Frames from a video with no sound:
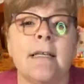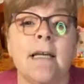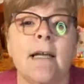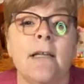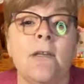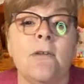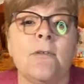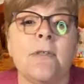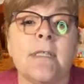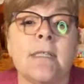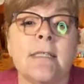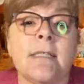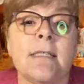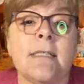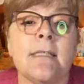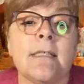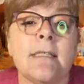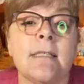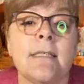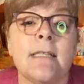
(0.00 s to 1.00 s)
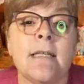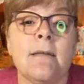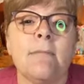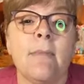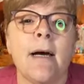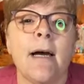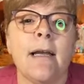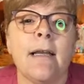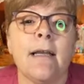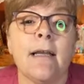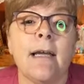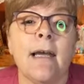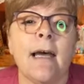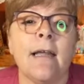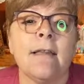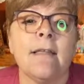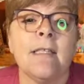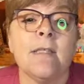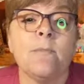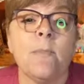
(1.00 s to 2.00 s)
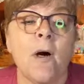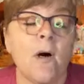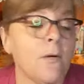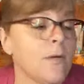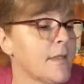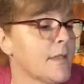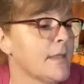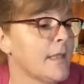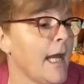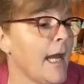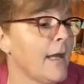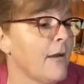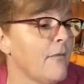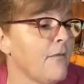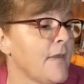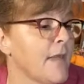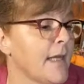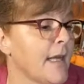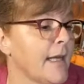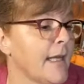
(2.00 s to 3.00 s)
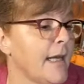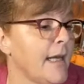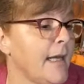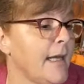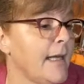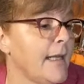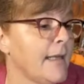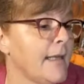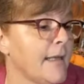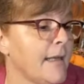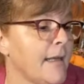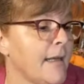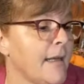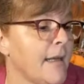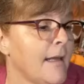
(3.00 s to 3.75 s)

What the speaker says: Can you see mine and Kathy's post? I don't think I can.